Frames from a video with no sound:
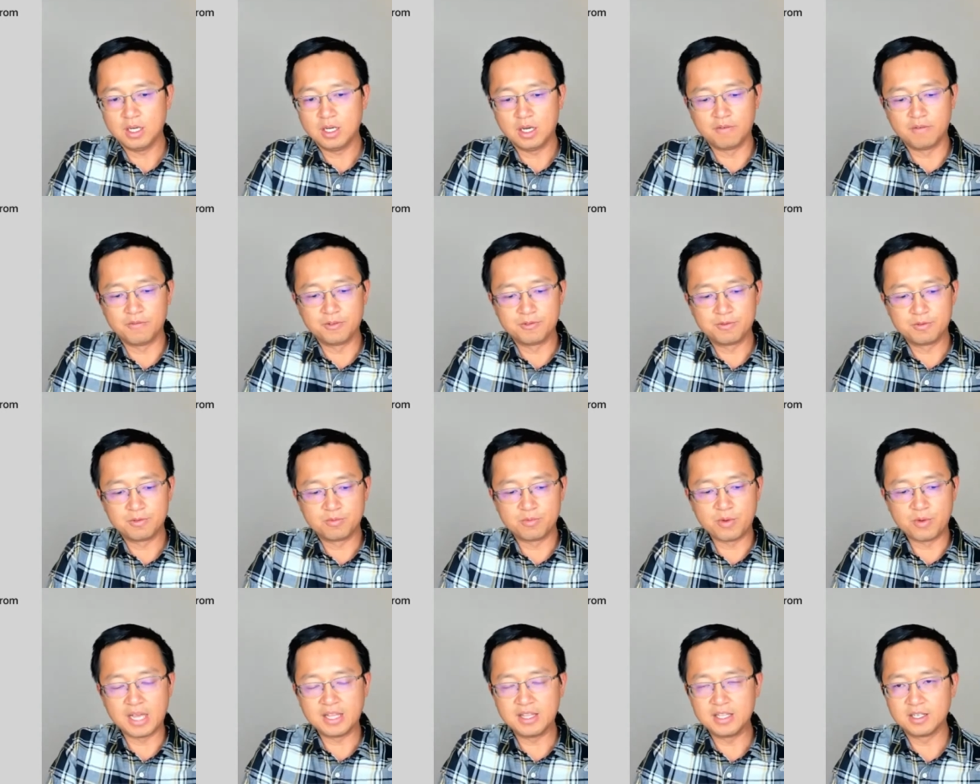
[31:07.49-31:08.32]
of
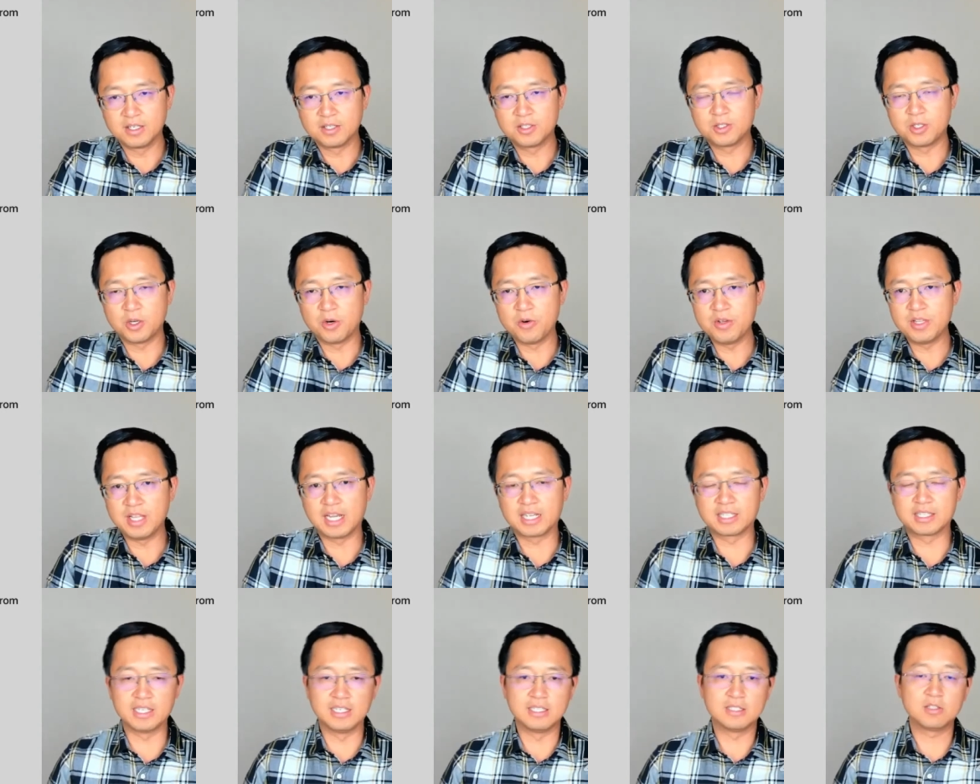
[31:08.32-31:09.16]
writing a story
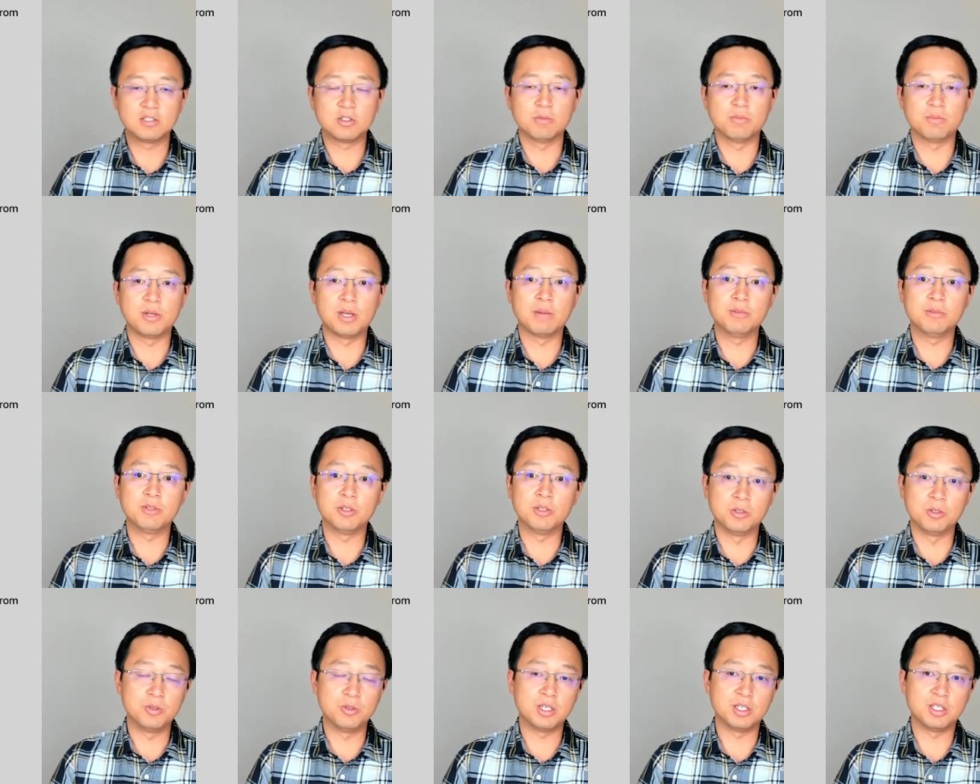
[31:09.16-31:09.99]
like this to be able to
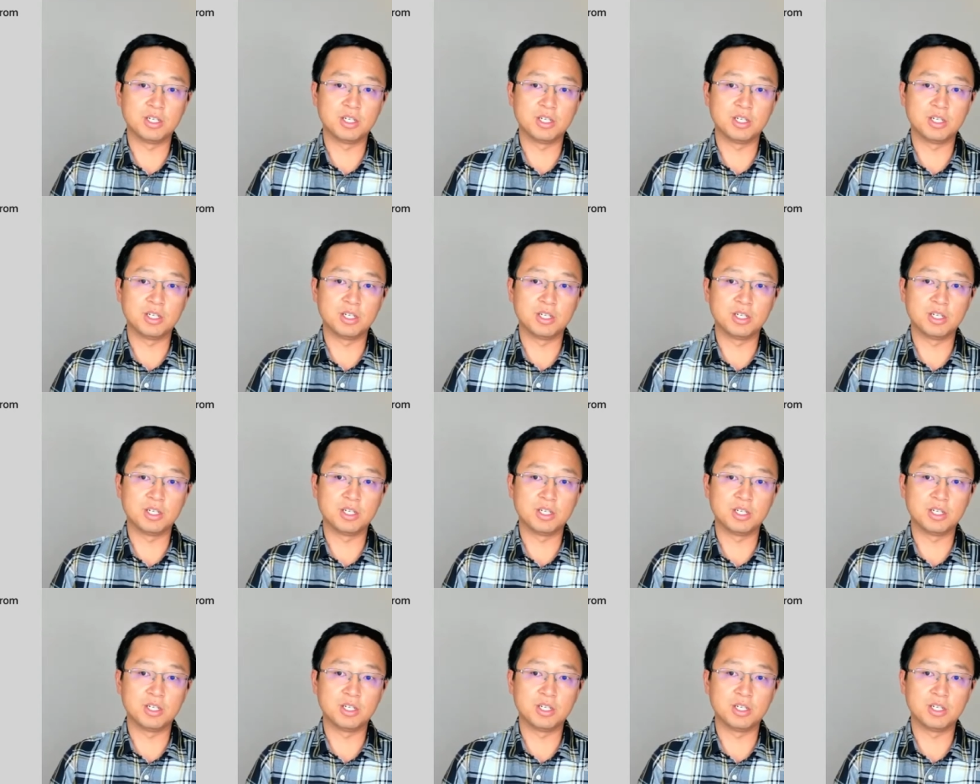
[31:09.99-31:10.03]
use